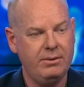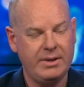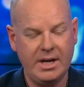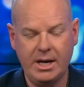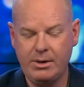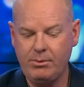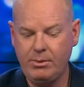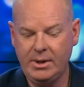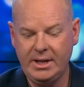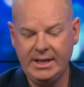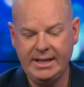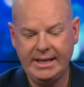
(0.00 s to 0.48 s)

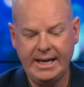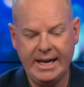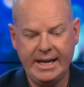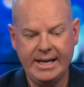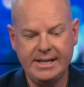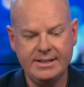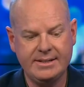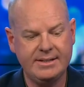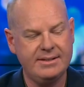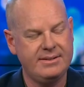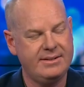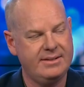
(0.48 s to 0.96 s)
they really get
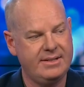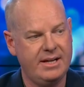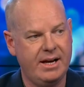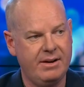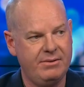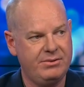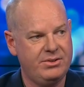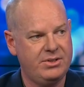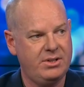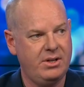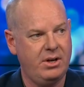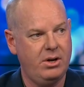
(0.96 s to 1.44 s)
into
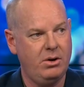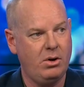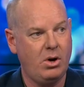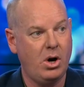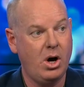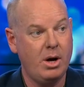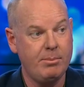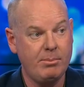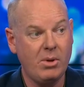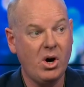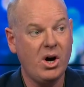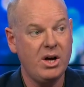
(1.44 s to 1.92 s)
stuff. So
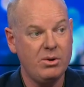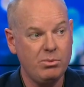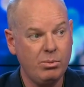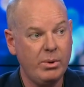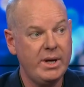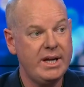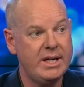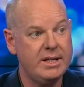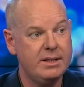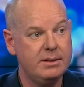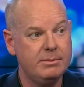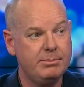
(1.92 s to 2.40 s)
I might
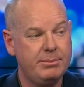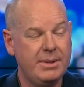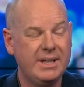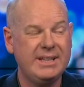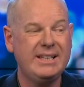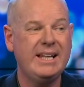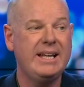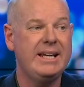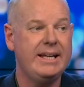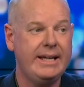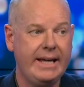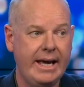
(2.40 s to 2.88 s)
win, but
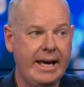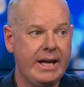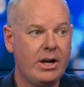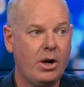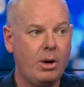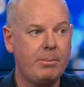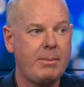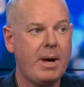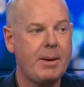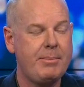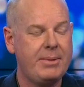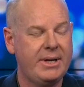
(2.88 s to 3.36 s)
then again,
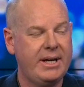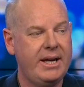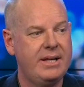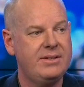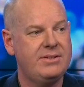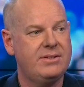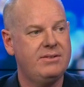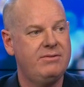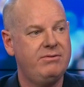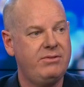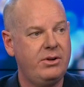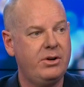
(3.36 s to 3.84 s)
I'm up
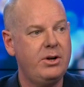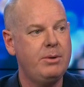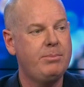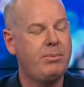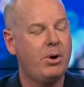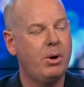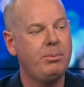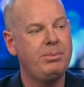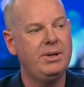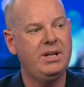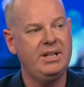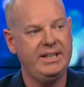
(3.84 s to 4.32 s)
against some very
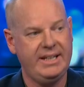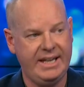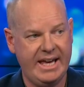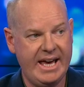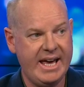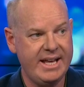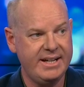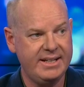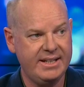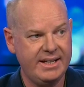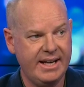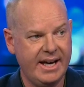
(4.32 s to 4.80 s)
popular
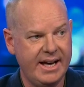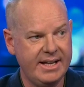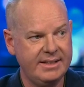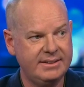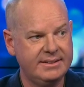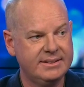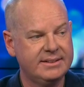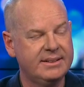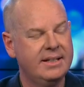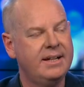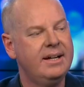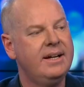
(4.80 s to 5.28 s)

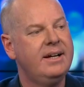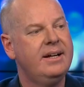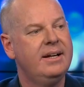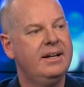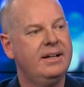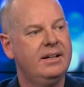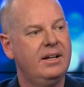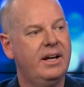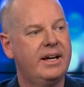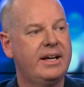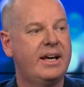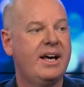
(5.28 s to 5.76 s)
candidates
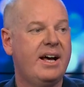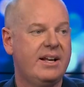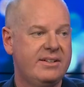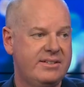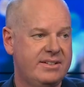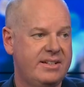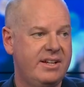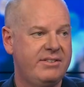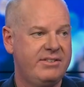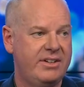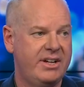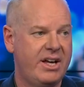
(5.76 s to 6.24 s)
like Karl
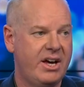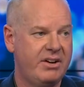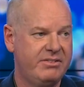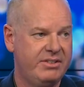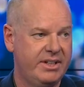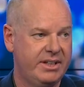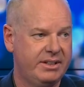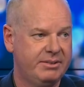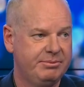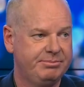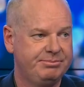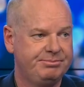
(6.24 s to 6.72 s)

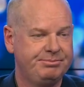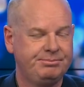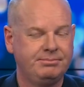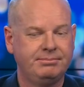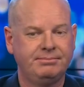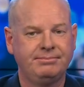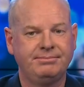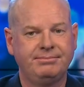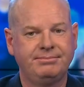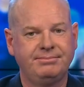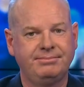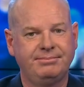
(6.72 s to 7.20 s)
Stefanovic. Right,
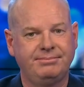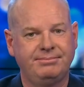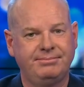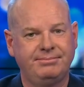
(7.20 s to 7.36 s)
that